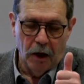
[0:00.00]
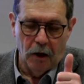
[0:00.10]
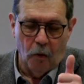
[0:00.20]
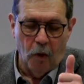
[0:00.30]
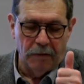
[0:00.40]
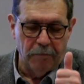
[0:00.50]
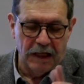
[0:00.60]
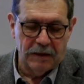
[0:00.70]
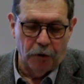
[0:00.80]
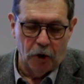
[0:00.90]
one
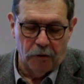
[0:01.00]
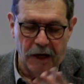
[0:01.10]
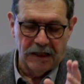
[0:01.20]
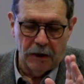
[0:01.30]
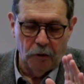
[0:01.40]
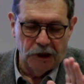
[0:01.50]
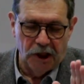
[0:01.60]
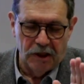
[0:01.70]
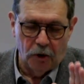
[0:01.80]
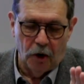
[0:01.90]
pass polarizer, which
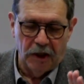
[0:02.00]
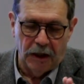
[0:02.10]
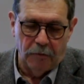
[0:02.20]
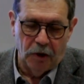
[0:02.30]
is annoying,